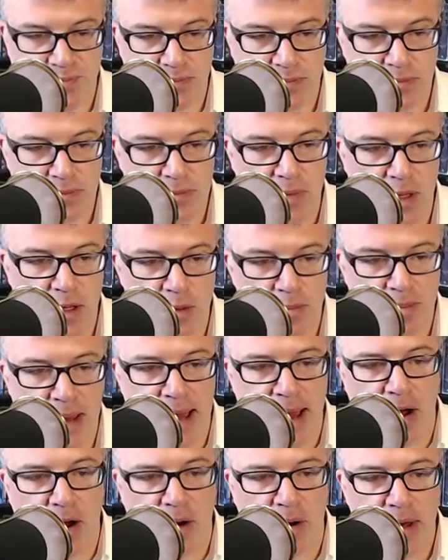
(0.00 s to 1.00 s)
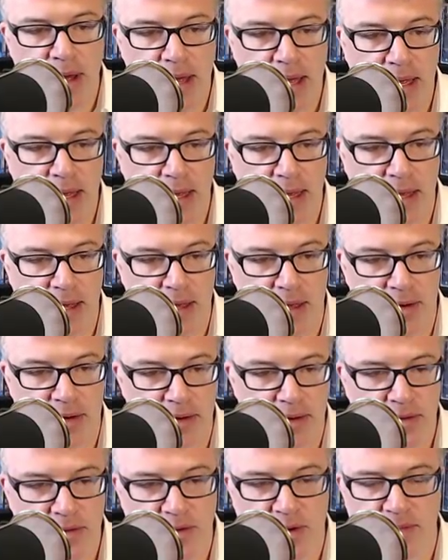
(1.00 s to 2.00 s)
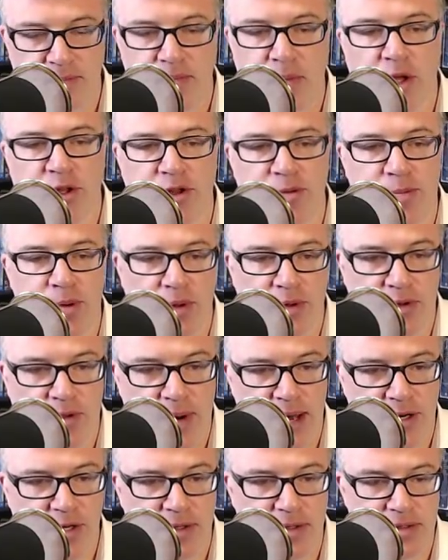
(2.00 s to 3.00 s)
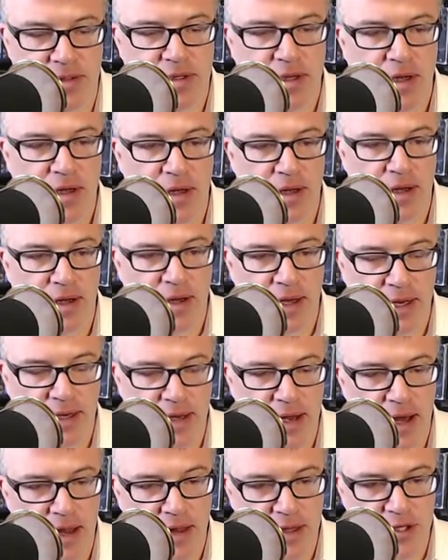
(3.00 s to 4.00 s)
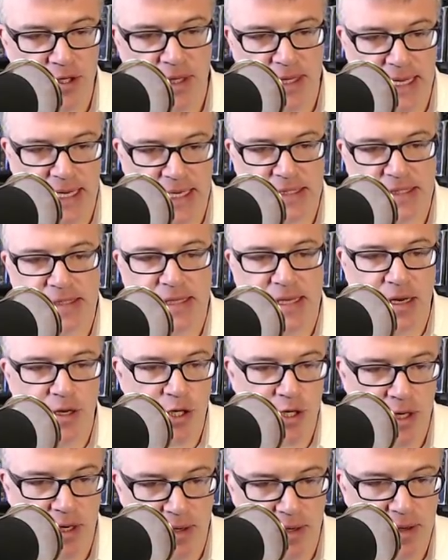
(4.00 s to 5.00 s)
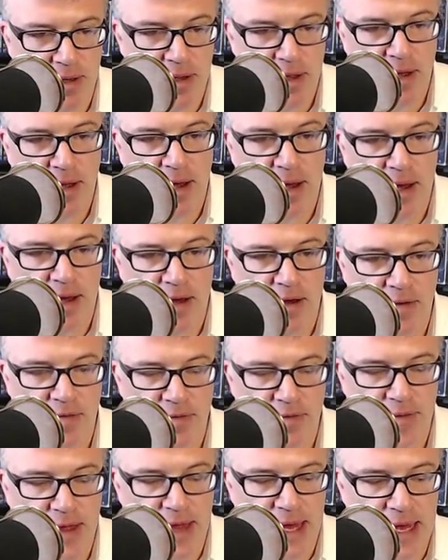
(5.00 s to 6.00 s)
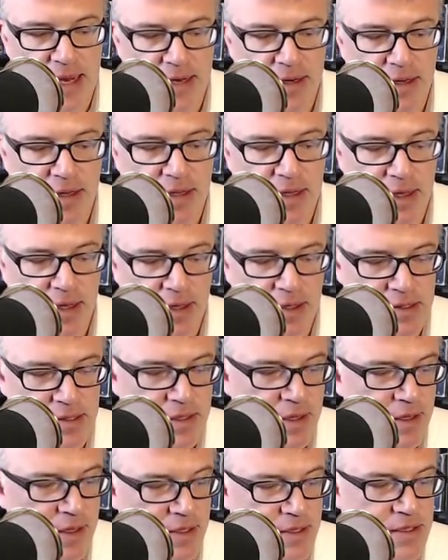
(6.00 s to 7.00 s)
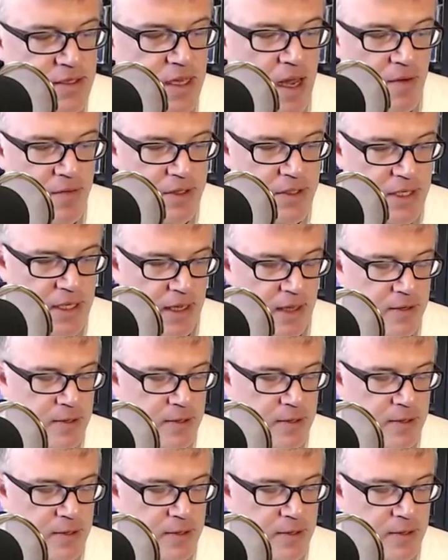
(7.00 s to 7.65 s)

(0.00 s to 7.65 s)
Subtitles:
You bow in sort of multiple directions, acknowledging the extension of that king's sovereignty.